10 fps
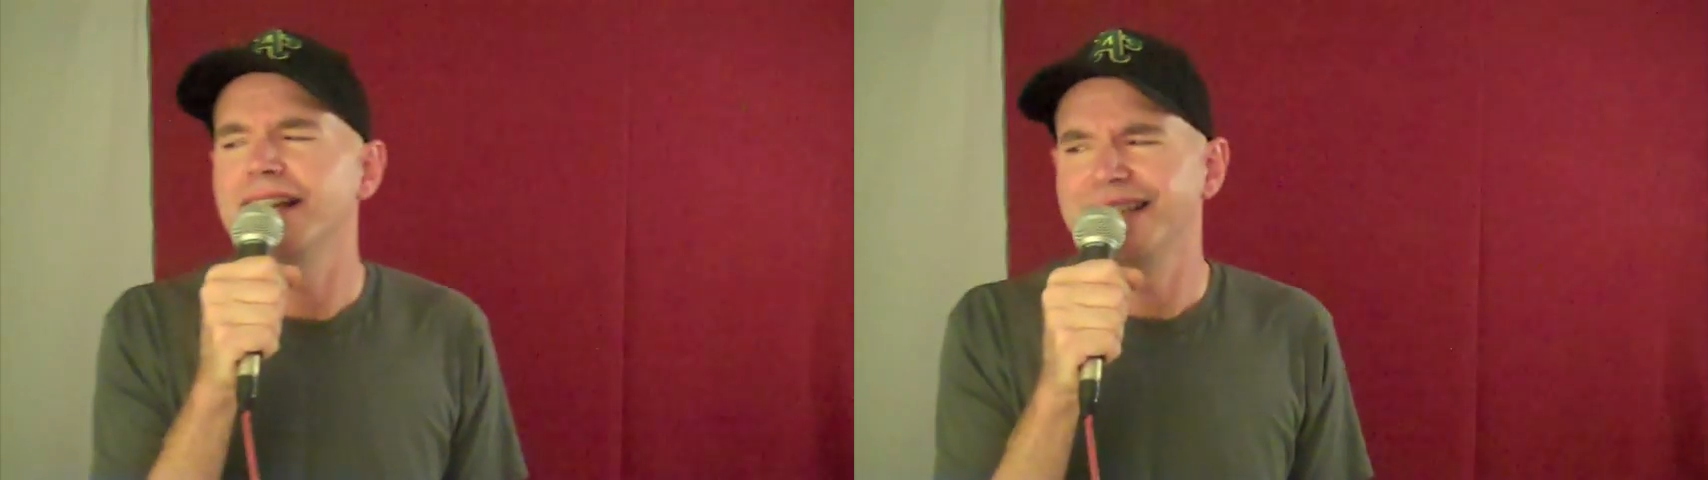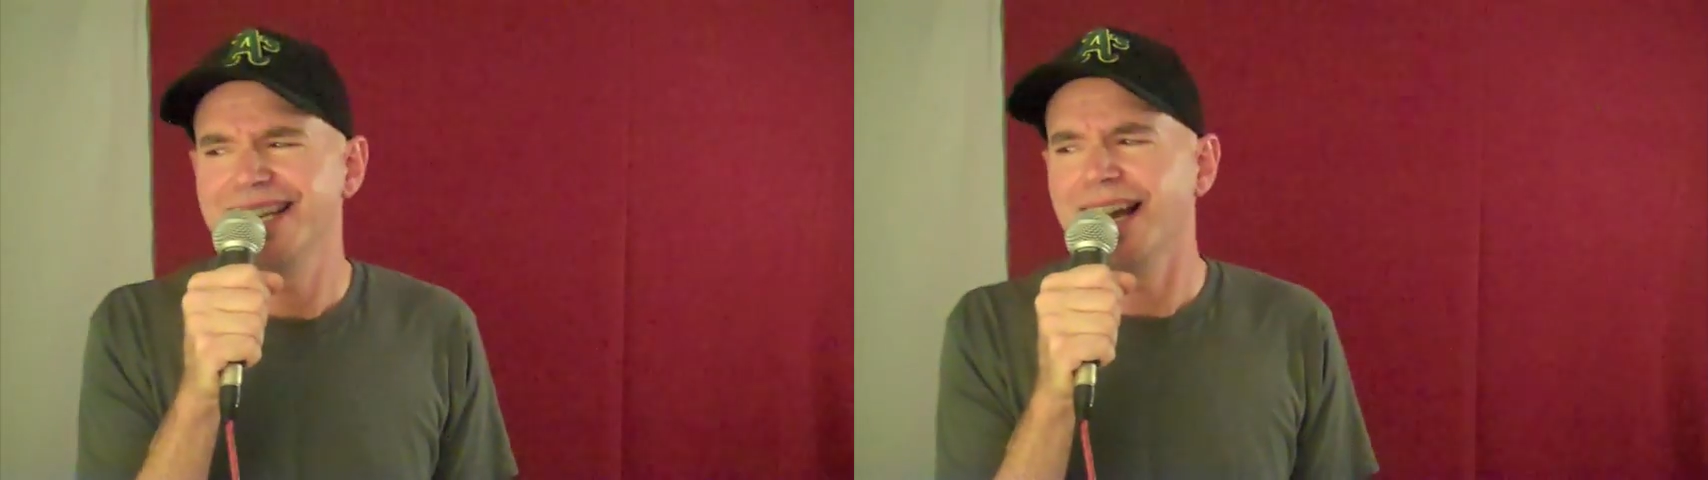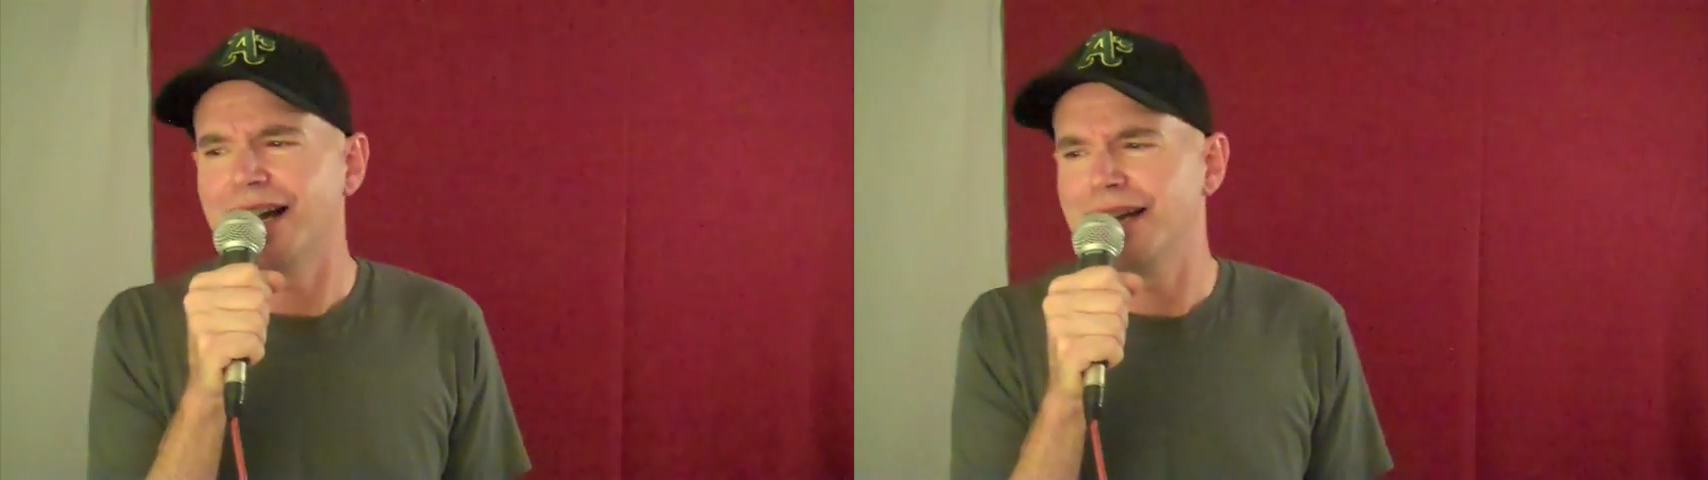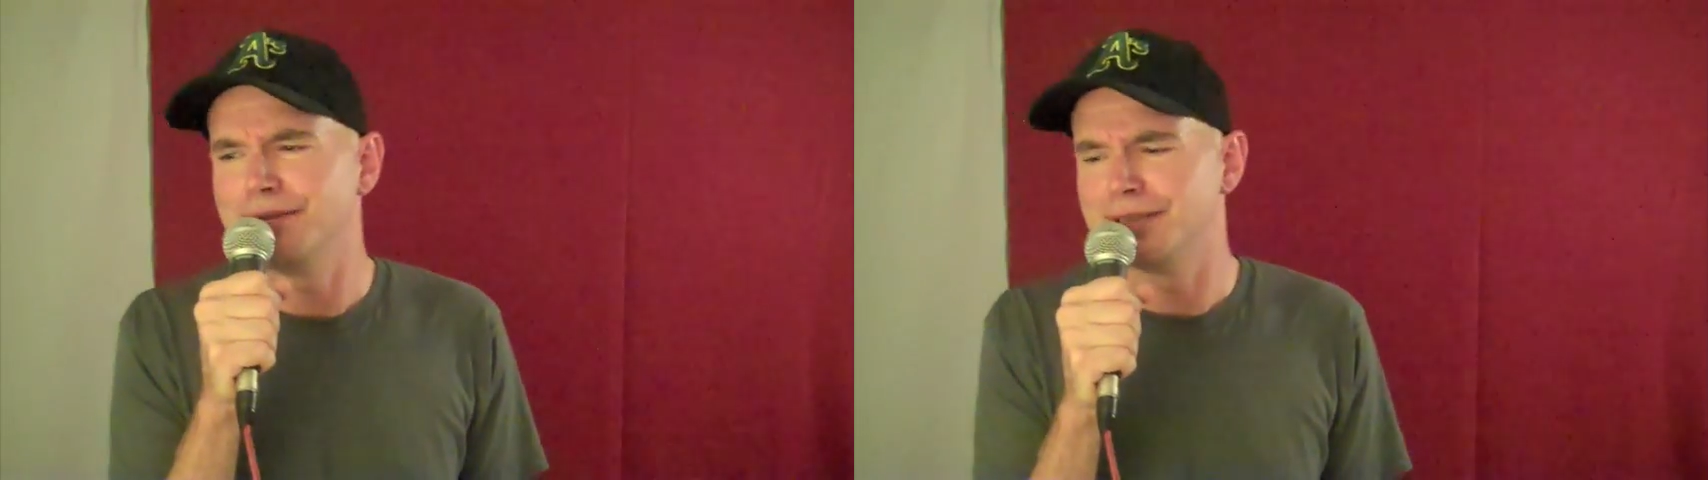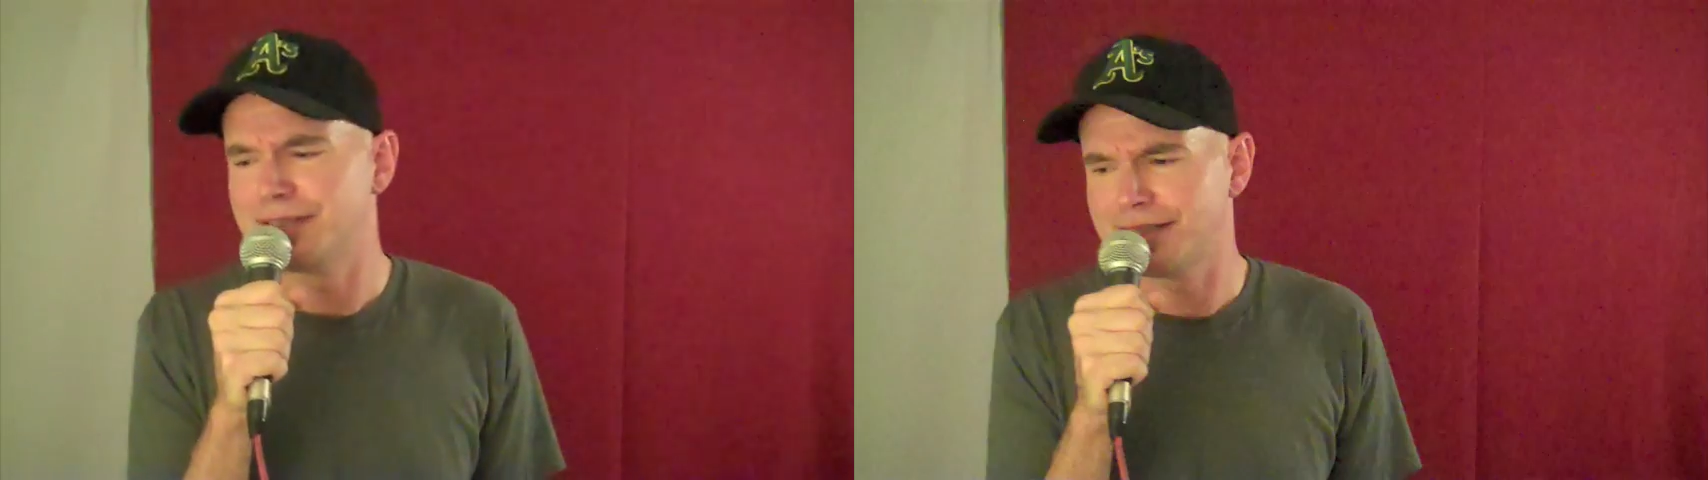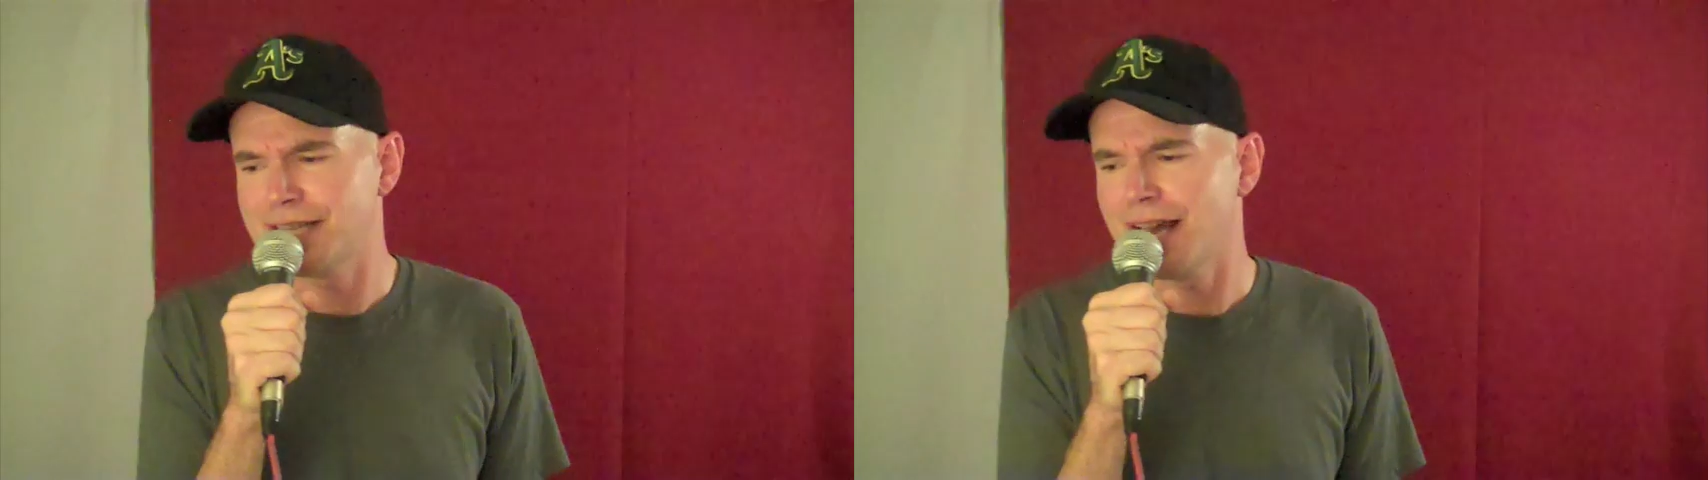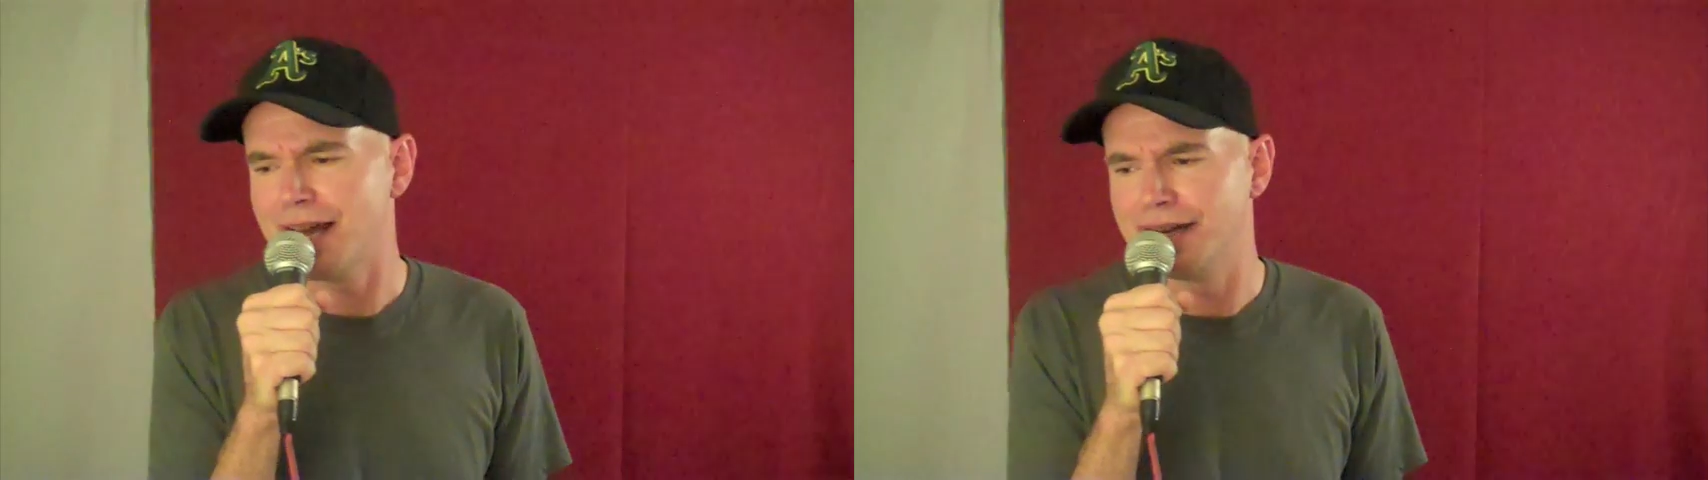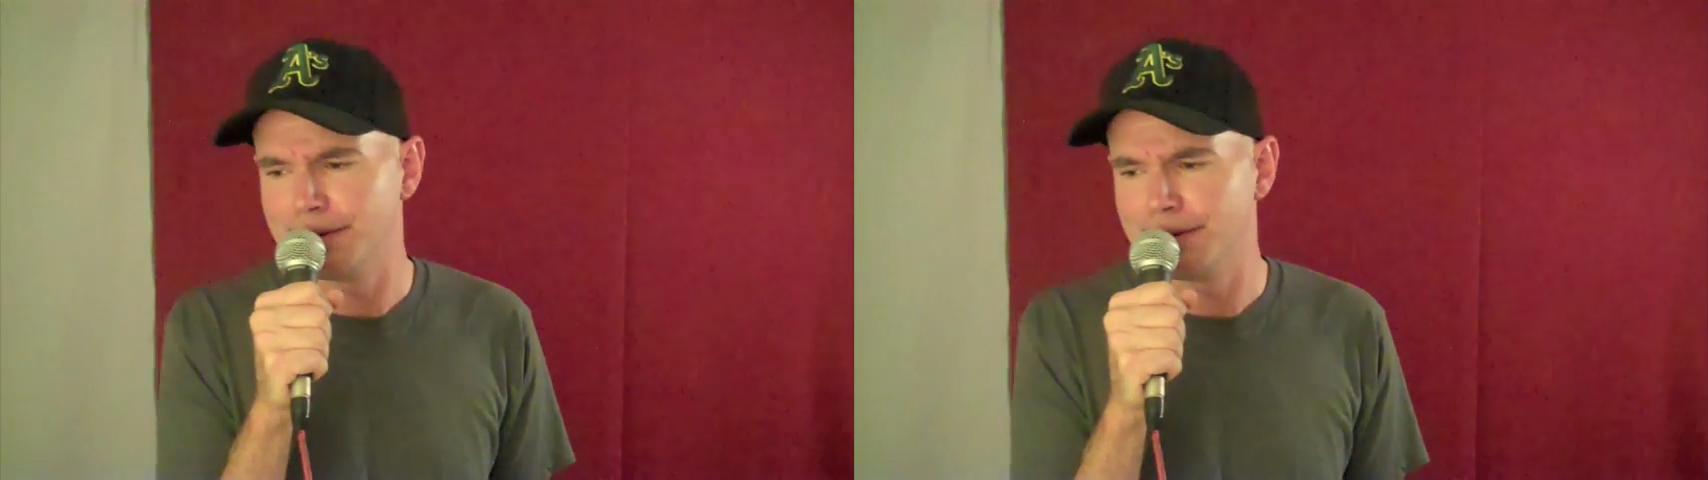Yeah, I was ten.